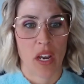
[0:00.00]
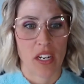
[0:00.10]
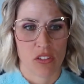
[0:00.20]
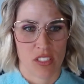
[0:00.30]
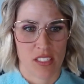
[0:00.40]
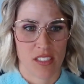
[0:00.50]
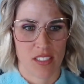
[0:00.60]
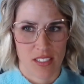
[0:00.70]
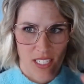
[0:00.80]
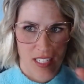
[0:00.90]
actually
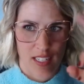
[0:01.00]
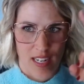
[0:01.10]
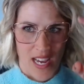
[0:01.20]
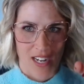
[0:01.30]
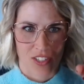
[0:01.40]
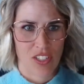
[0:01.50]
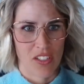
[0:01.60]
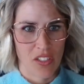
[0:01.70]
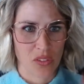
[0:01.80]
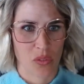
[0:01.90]
see it in
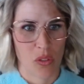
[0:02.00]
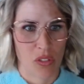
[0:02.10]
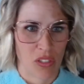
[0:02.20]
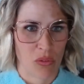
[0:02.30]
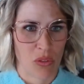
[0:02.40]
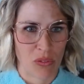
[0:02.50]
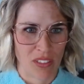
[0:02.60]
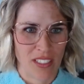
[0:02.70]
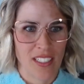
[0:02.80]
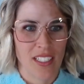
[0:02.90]
action, quote unquote,
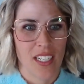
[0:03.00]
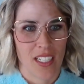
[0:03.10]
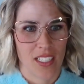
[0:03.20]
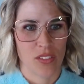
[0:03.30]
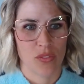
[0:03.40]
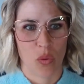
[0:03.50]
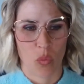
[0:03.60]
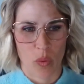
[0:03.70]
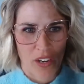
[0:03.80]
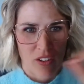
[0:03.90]
of
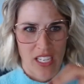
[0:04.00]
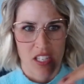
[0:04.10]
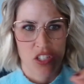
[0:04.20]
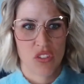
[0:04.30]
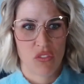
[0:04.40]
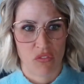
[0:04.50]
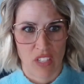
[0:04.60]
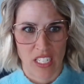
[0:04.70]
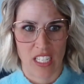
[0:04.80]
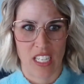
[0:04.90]
where each
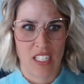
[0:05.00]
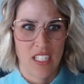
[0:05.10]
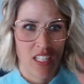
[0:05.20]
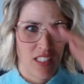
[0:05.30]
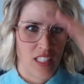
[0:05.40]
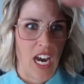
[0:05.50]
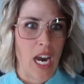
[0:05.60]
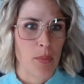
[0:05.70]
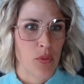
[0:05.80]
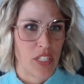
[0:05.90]
fit in the
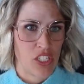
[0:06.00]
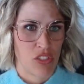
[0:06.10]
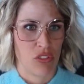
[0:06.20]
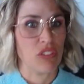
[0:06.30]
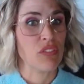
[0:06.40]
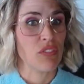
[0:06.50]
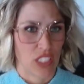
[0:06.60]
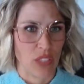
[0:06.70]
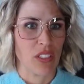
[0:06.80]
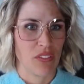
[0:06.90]
operational
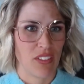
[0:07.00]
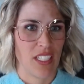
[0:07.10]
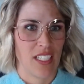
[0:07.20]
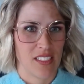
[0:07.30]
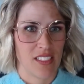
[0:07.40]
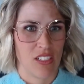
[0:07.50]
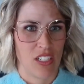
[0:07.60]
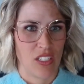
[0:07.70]
flow of things,